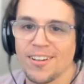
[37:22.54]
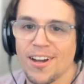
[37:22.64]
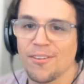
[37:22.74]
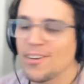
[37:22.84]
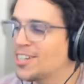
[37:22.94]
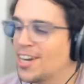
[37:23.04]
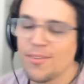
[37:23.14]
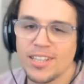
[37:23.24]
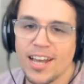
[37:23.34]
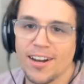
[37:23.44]
I, I resonate
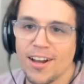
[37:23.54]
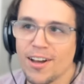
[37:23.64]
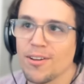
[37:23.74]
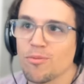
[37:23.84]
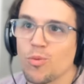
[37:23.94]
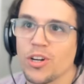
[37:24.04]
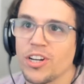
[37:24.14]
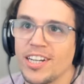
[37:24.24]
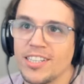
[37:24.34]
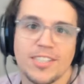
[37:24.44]
with that. Uh,
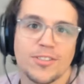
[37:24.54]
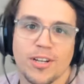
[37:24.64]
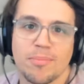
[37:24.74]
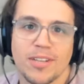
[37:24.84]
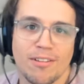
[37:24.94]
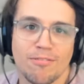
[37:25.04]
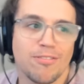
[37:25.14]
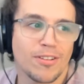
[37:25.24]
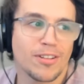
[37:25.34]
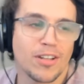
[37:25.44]
working at Descript, I've
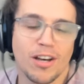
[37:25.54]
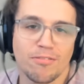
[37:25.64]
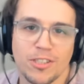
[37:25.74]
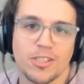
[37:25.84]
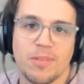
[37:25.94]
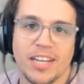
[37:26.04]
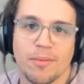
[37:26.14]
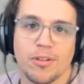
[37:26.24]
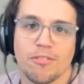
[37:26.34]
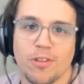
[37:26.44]
loved just being
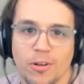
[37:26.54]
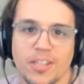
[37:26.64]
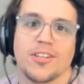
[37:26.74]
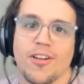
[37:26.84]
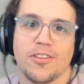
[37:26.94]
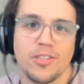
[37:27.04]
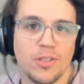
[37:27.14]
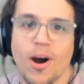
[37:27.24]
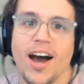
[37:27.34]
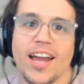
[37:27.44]
able to focus on the
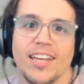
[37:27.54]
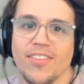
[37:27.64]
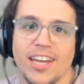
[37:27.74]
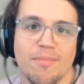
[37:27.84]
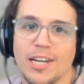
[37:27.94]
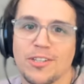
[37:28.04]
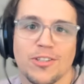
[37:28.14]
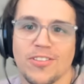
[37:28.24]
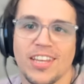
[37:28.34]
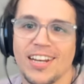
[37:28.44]
UI and like make
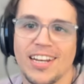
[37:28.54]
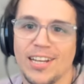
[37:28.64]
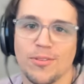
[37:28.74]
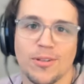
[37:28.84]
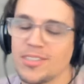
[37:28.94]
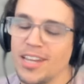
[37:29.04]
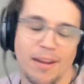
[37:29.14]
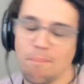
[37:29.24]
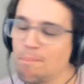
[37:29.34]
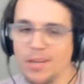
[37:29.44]
sure that it looks like
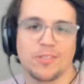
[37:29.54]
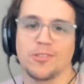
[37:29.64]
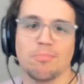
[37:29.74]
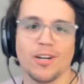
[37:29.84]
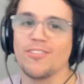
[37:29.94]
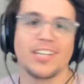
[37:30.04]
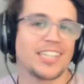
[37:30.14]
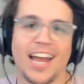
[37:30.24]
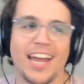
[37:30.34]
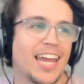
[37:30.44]
pixel perfect.
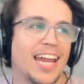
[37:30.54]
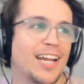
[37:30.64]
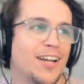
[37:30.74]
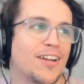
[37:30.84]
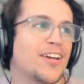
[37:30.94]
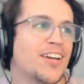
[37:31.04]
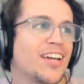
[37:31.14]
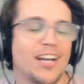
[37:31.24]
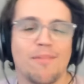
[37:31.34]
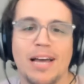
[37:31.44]
I, I gain
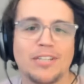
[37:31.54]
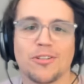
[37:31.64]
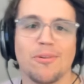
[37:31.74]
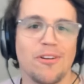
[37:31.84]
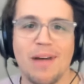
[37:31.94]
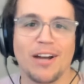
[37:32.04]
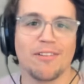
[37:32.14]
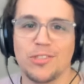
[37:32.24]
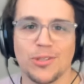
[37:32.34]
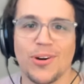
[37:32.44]
an immeasurable amount
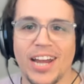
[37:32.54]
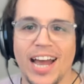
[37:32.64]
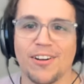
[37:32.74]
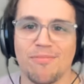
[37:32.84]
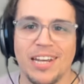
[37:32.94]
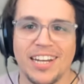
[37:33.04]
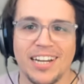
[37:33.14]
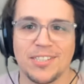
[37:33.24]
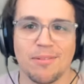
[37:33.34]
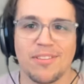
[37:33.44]
of joy out of making
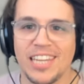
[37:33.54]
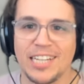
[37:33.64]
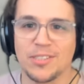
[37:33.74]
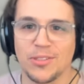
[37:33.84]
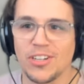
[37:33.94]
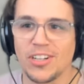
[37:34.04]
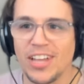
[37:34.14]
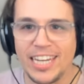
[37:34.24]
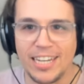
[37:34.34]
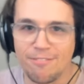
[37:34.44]
some things look
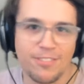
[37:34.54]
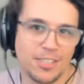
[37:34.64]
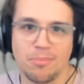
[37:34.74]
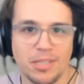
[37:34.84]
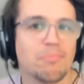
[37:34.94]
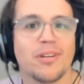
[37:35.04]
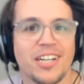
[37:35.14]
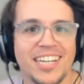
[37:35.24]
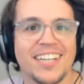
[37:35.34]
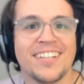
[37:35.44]
like invisibly pretty.